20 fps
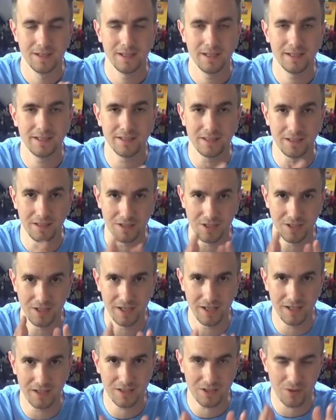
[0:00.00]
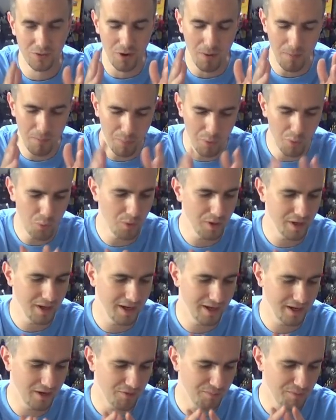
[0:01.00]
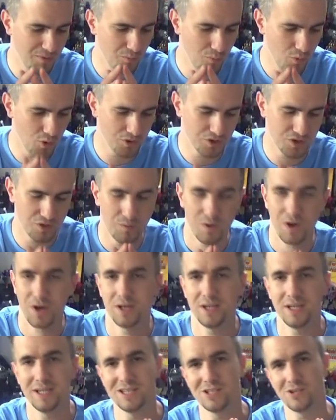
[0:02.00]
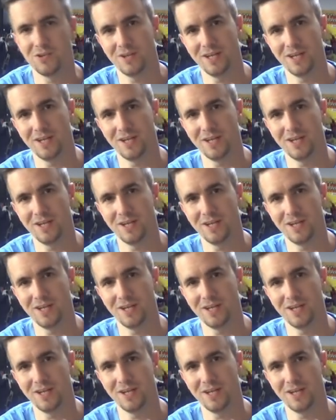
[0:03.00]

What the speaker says: He said, yeah, so I bought it. And I've been watching one of these on